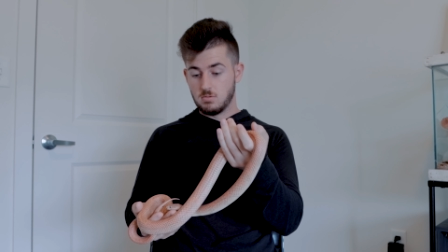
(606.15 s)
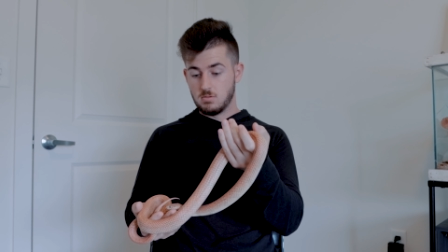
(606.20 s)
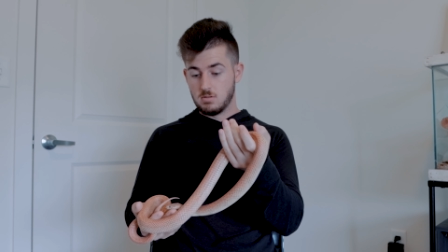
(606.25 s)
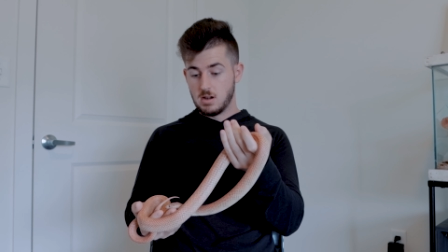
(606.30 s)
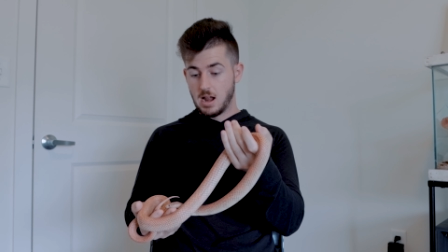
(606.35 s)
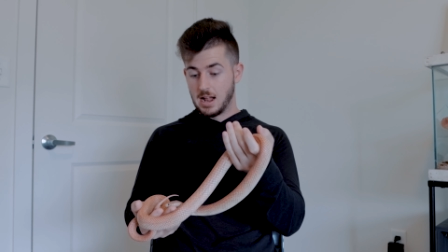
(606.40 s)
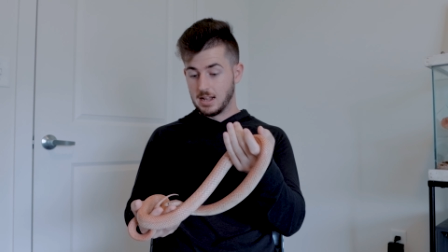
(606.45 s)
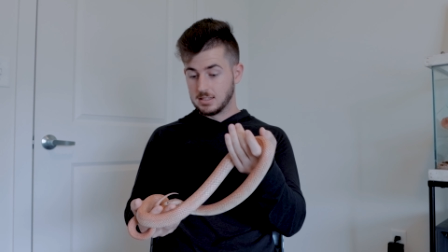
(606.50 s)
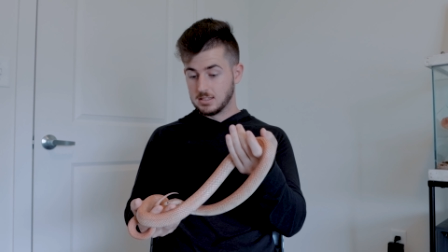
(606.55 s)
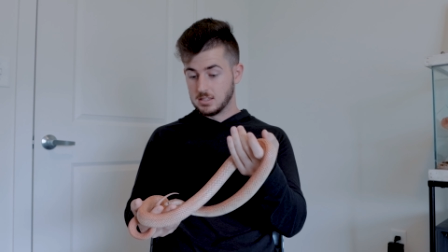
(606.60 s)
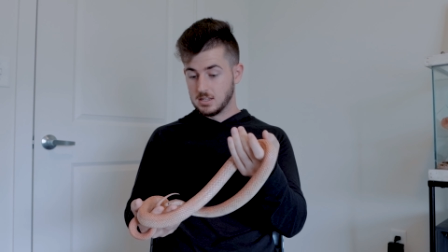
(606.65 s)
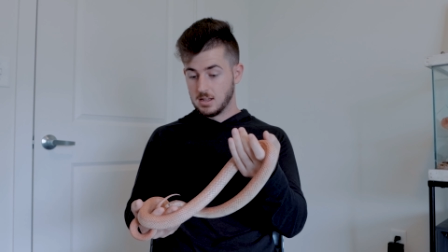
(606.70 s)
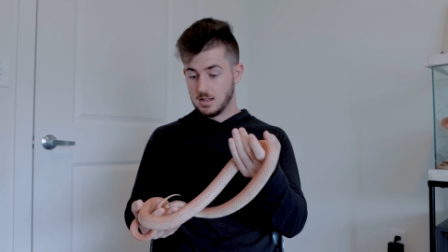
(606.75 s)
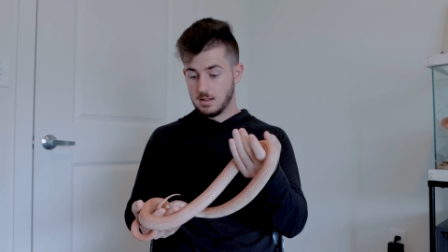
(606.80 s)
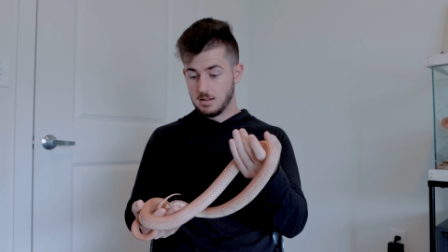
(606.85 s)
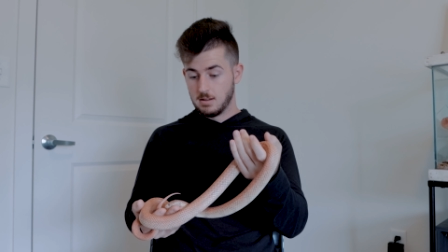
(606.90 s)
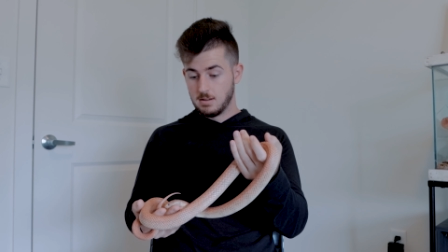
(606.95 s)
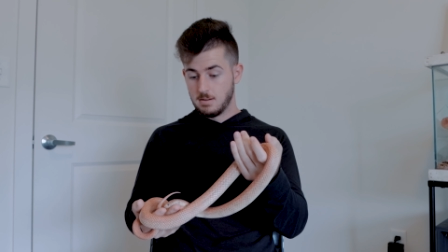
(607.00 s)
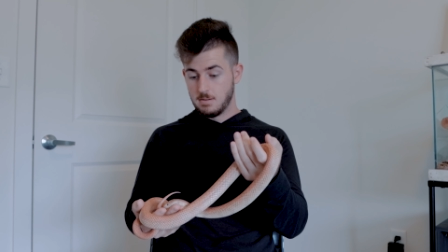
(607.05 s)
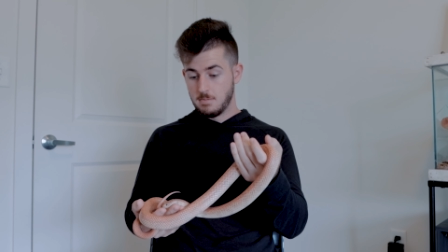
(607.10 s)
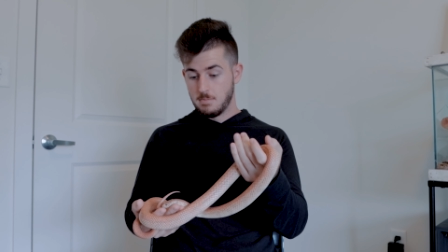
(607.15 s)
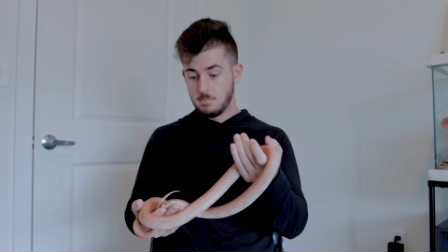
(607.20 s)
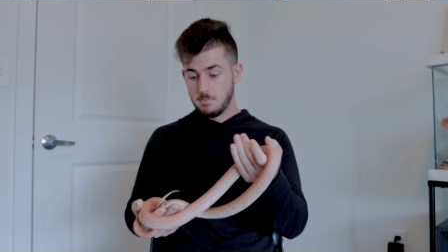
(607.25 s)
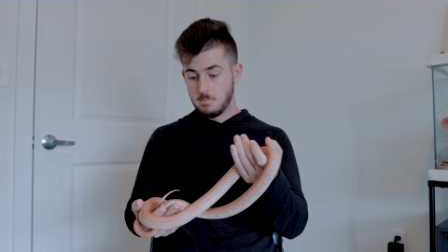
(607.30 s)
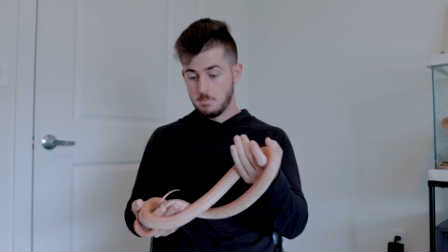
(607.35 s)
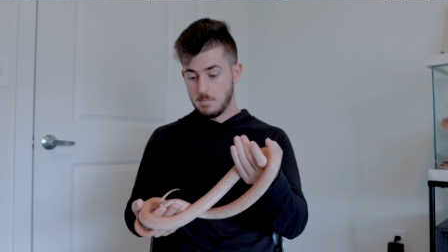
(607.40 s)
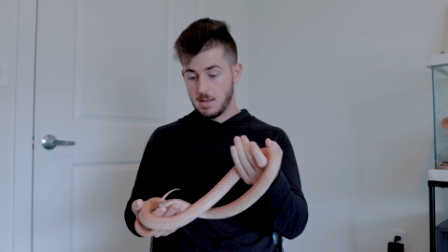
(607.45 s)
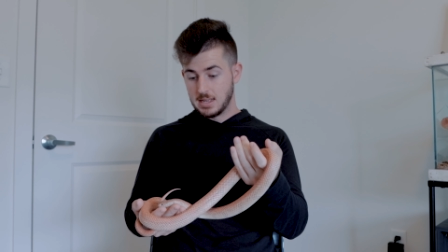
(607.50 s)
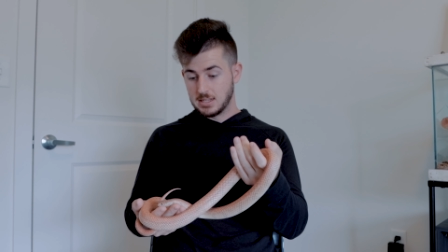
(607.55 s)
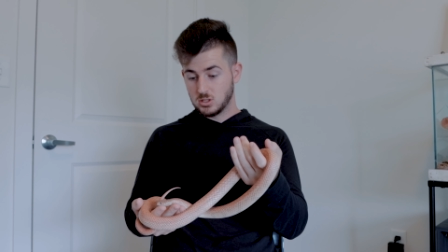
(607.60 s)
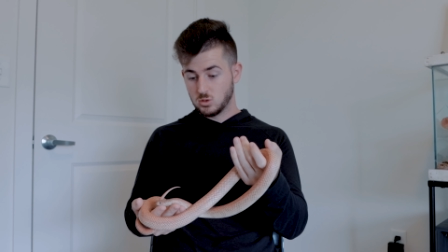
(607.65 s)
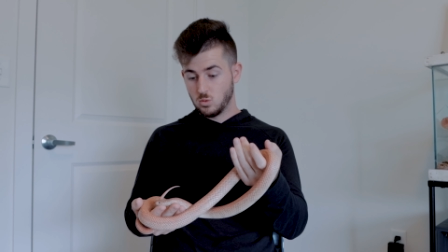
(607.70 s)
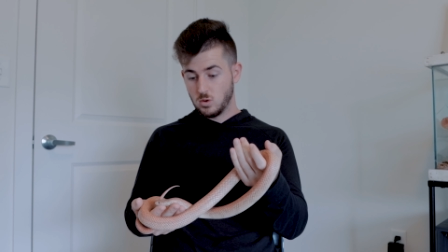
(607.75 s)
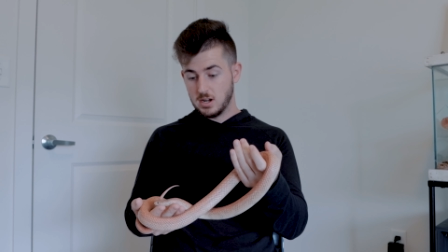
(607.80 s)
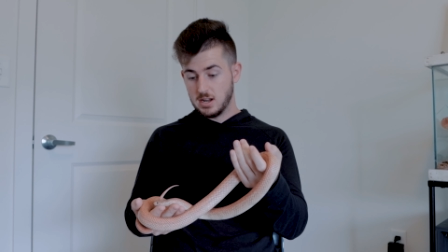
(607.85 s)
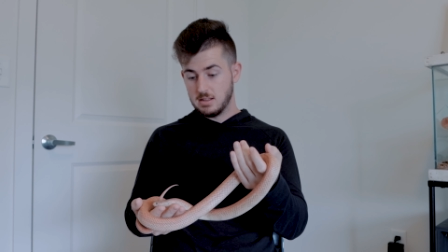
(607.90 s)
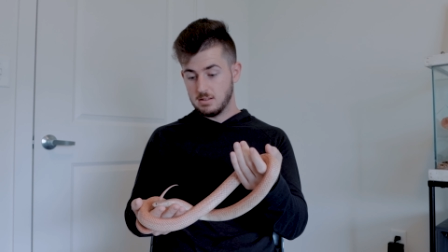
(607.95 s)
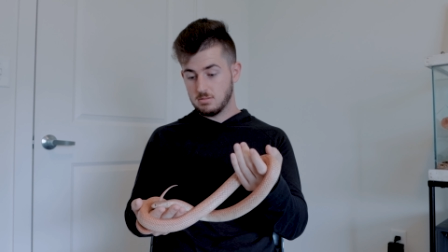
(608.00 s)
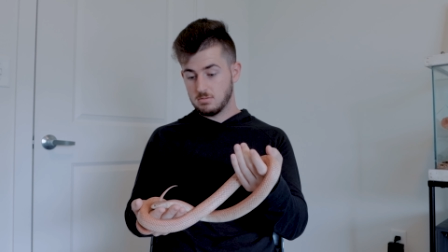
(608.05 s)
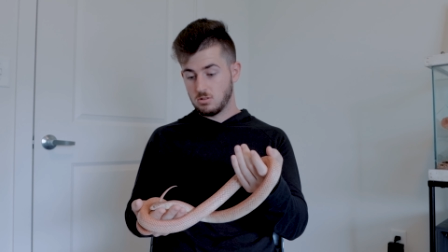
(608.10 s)
not to mess
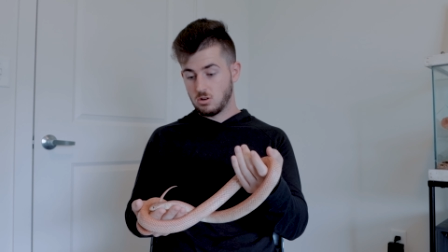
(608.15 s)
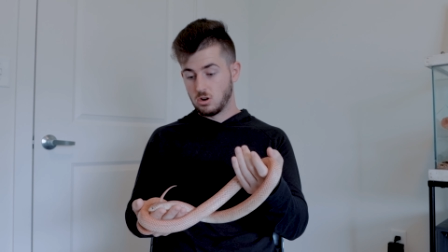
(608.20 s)
with it,